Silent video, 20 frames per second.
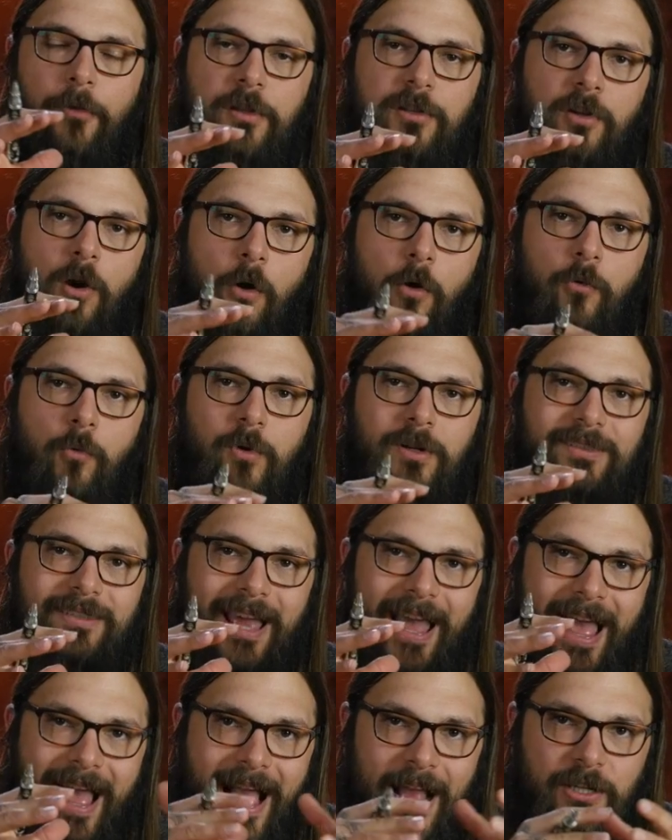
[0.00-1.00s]
the tonewoods
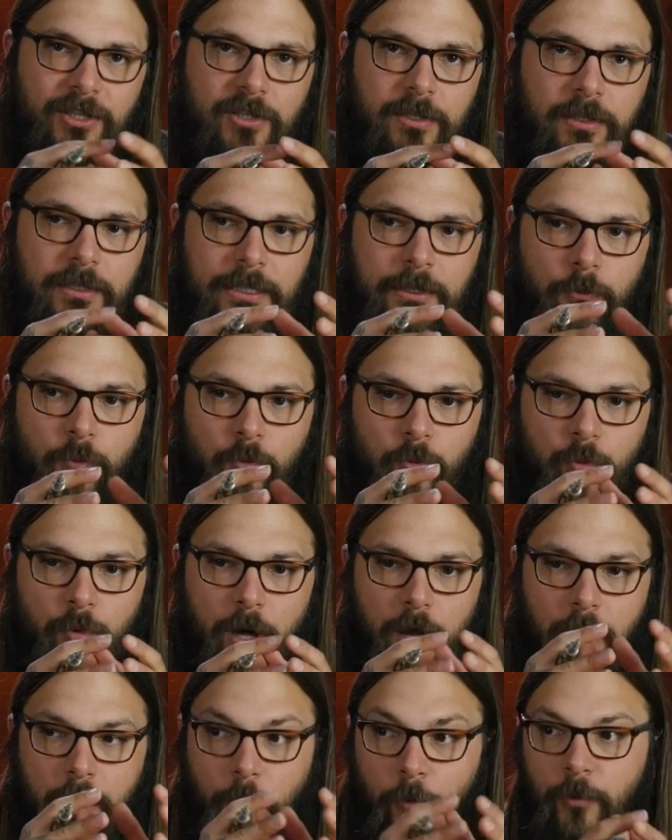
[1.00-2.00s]
actually
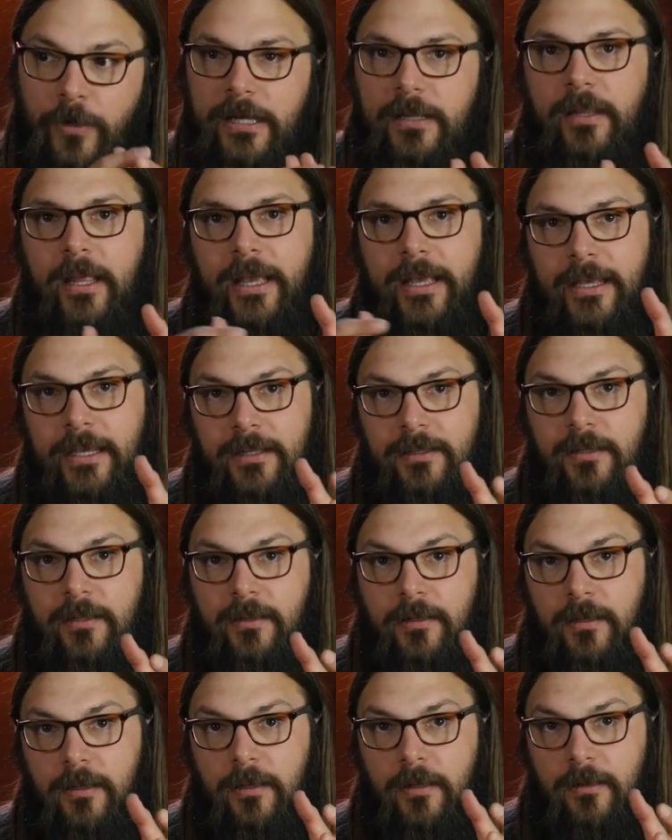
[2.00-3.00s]
relay into
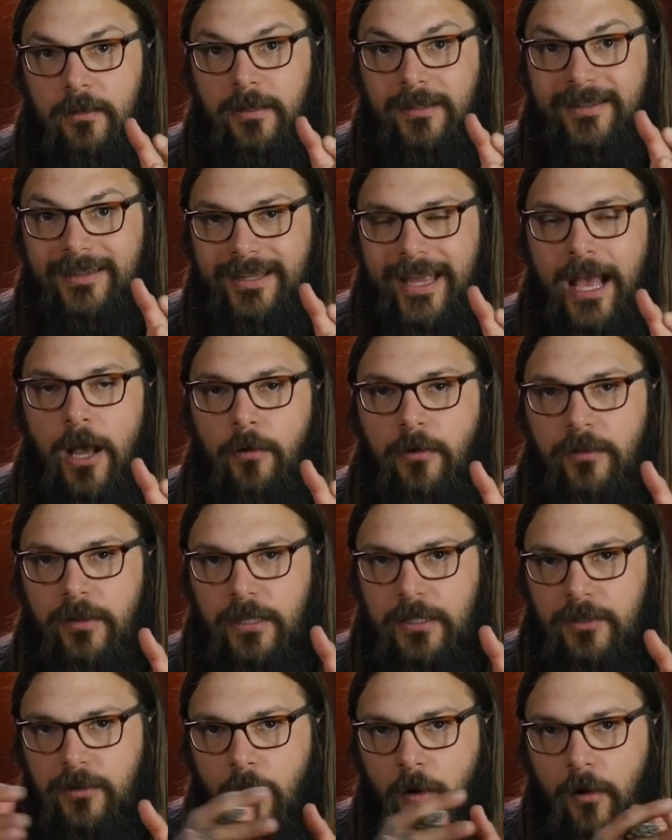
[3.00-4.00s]
the sound of the
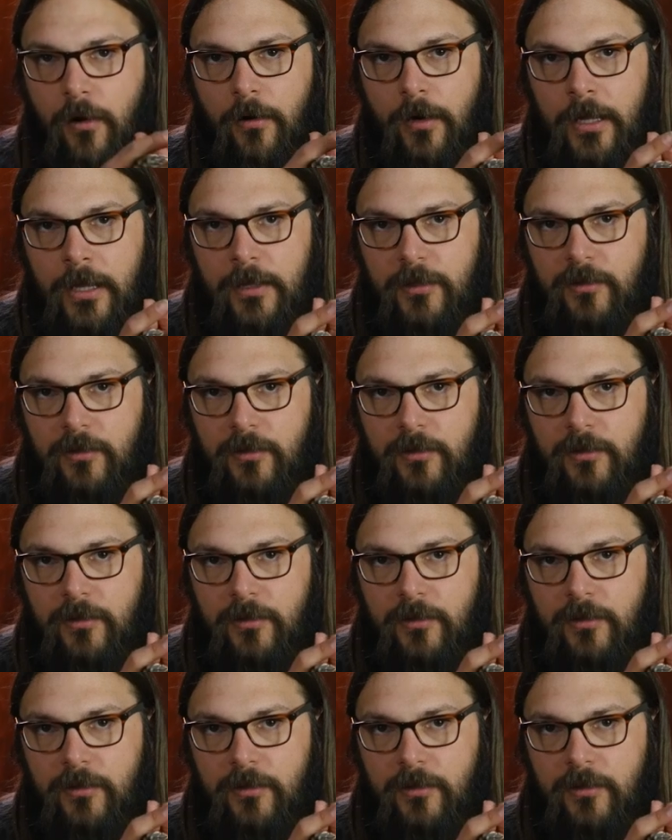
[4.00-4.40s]
guitar.